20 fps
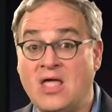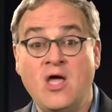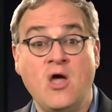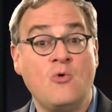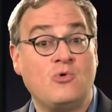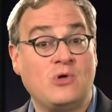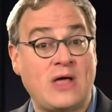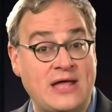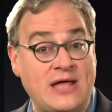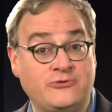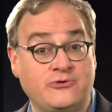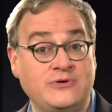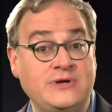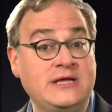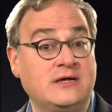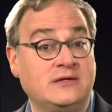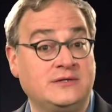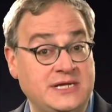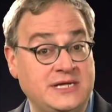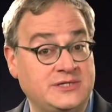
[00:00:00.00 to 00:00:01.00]
Well, Andrew
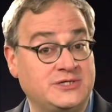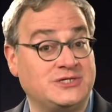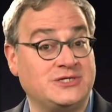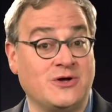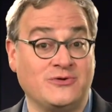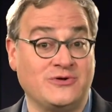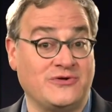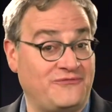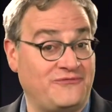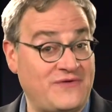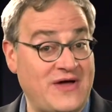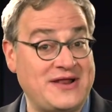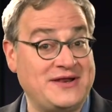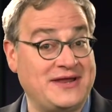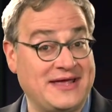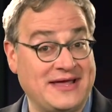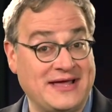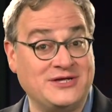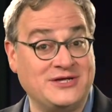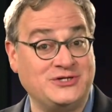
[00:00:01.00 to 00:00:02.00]
Neil needs no
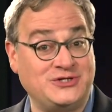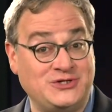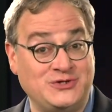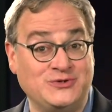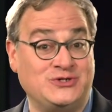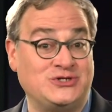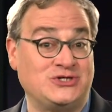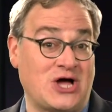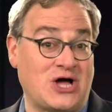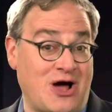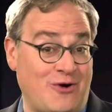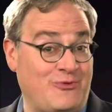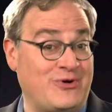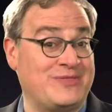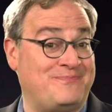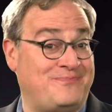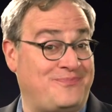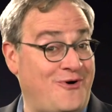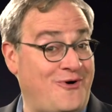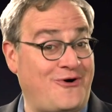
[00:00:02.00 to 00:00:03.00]
defending, as you saw
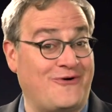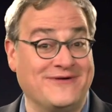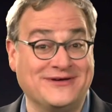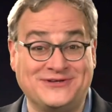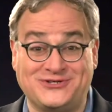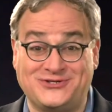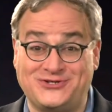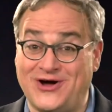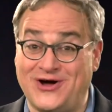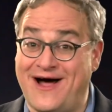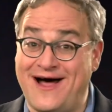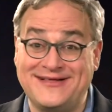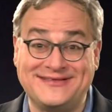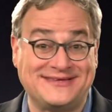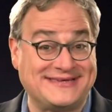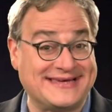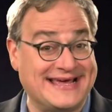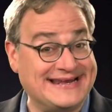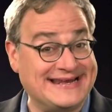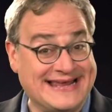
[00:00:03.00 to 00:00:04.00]
with Boris
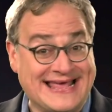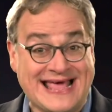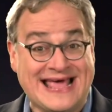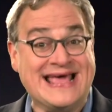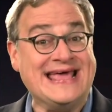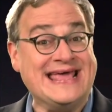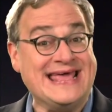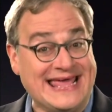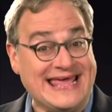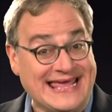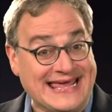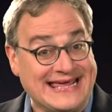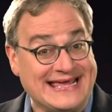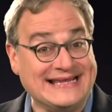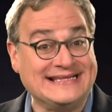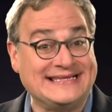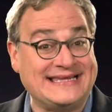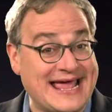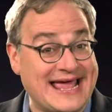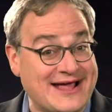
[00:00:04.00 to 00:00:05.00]
Johnson. He
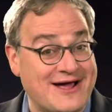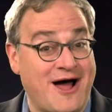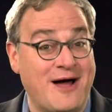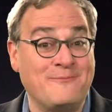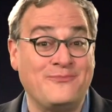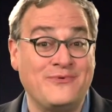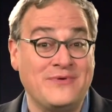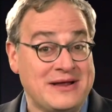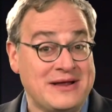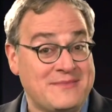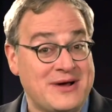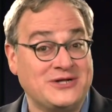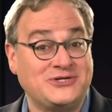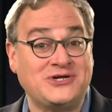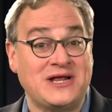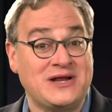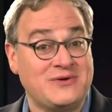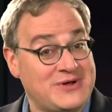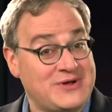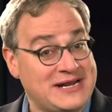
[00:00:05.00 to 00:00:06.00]
can take on pretty much
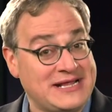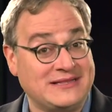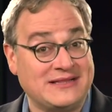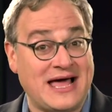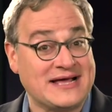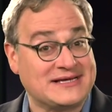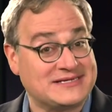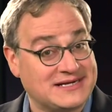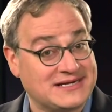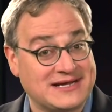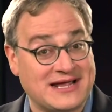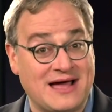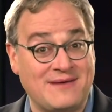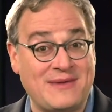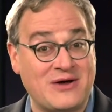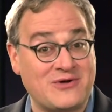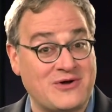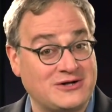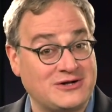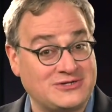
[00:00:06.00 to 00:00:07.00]
anyone he likes and come
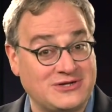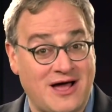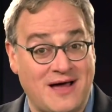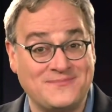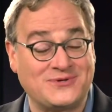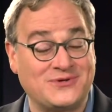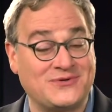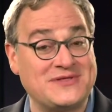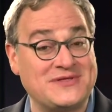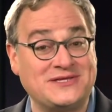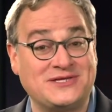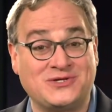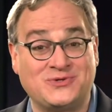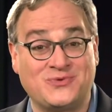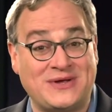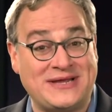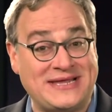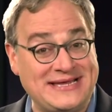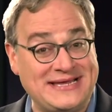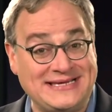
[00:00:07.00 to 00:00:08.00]
out on top. So this is
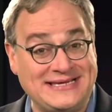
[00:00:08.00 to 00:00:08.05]
what he